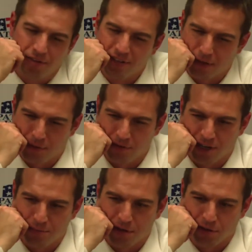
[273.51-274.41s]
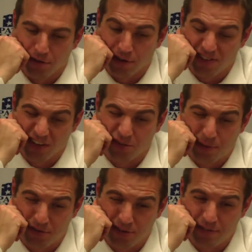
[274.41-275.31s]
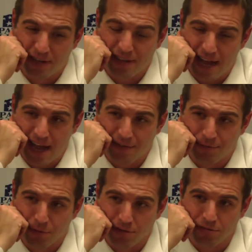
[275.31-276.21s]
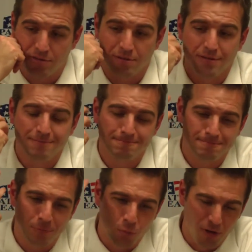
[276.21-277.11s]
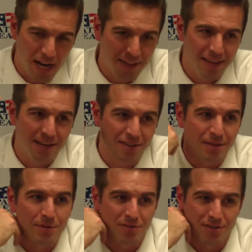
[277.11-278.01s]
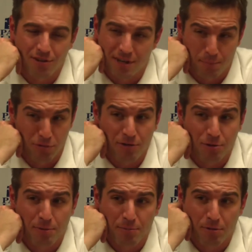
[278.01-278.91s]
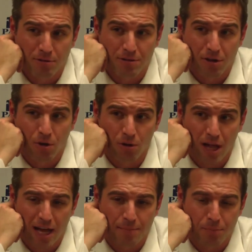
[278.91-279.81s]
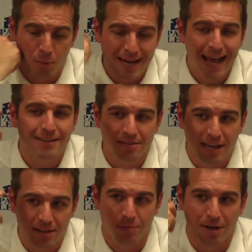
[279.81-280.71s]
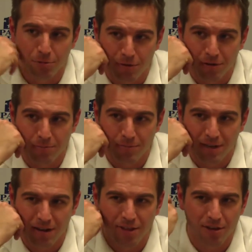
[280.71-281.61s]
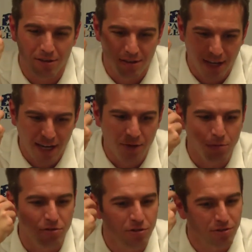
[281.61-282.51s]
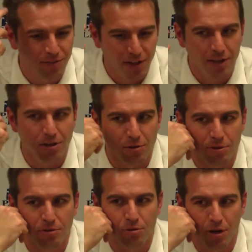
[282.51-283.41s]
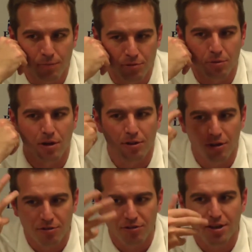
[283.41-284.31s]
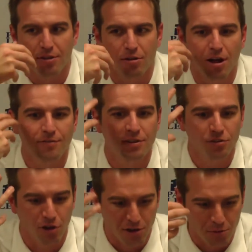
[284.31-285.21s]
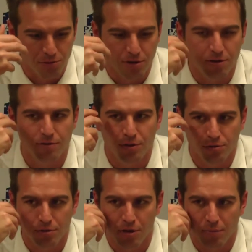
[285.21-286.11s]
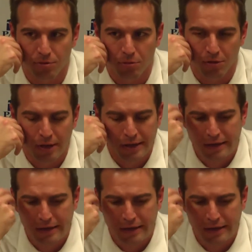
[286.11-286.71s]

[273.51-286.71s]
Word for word: I think like we talked about earlier. I think especially even at the half was we're not that team that's necessarily going to pressure people a whole lot, but we had to take them out of rhythm. You know, I thought Ladane was just feeling a little bit too comfortable. I thought just in their offense, Carl was starting to feel too comfortable